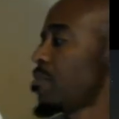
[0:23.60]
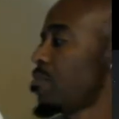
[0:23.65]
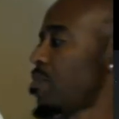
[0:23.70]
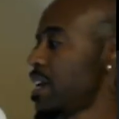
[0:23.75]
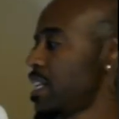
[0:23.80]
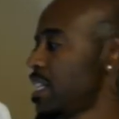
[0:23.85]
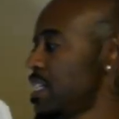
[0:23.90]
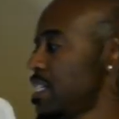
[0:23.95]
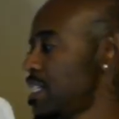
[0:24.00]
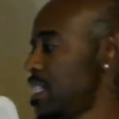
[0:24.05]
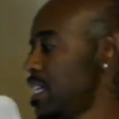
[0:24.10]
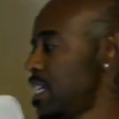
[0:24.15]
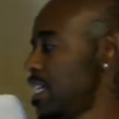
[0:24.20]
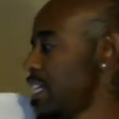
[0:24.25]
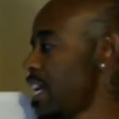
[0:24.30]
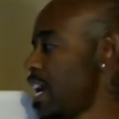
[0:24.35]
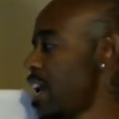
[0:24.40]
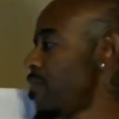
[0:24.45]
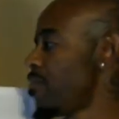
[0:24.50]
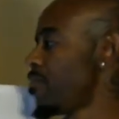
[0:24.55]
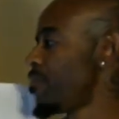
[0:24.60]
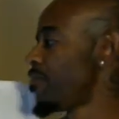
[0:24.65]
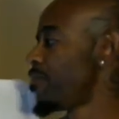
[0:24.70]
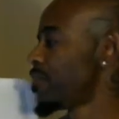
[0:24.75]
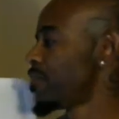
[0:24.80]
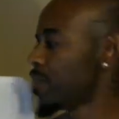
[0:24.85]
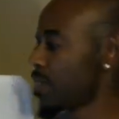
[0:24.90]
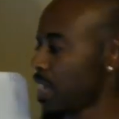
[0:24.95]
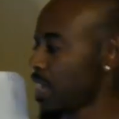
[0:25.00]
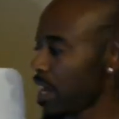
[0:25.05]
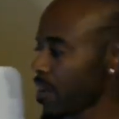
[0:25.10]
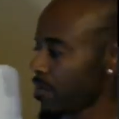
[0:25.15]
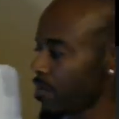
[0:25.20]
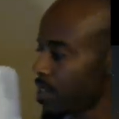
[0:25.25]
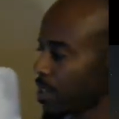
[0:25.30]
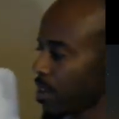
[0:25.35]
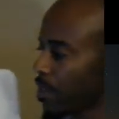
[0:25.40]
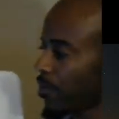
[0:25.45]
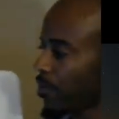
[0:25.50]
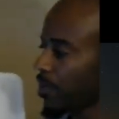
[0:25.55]
this thing down. Okay,
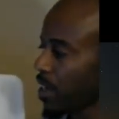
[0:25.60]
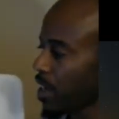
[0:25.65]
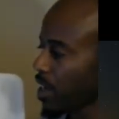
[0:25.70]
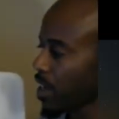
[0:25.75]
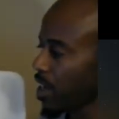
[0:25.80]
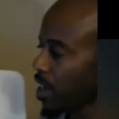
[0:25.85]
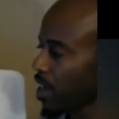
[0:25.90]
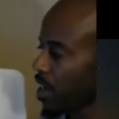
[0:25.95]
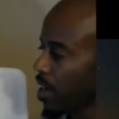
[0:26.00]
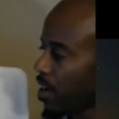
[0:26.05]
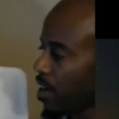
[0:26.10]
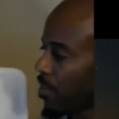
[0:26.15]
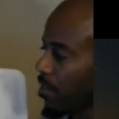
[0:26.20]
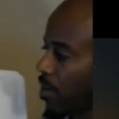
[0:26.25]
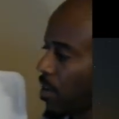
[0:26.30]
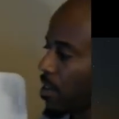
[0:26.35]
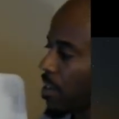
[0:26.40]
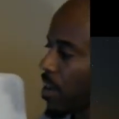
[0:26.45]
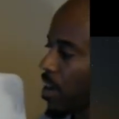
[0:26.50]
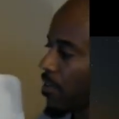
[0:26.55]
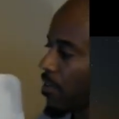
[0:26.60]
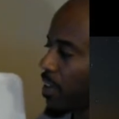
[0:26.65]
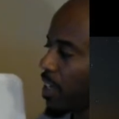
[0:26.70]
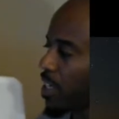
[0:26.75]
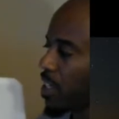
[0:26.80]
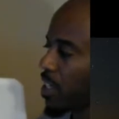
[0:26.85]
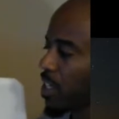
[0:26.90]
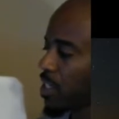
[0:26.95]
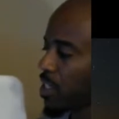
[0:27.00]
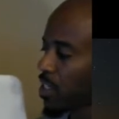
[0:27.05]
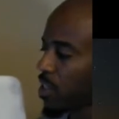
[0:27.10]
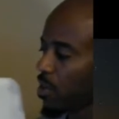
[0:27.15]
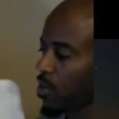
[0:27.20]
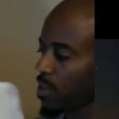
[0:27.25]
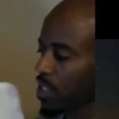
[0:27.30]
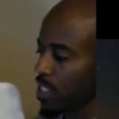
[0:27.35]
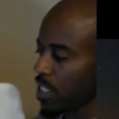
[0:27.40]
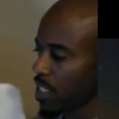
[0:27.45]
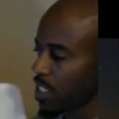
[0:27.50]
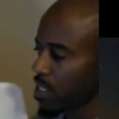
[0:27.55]
so first off, thing you need to know
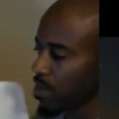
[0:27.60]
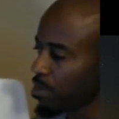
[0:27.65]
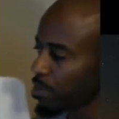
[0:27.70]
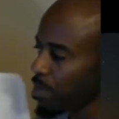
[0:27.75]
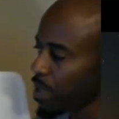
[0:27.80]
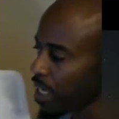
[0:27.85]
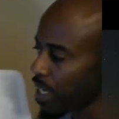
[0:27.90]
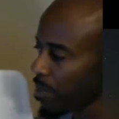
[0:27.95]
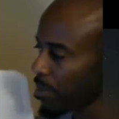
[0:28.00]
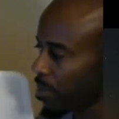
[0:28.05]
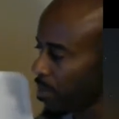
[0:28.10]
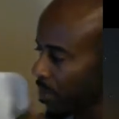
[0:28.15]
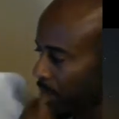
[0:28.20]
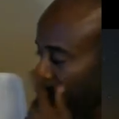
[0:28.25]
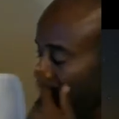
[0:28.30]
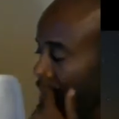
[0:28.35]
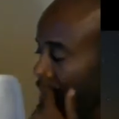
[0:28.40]
is a PIP. Okay,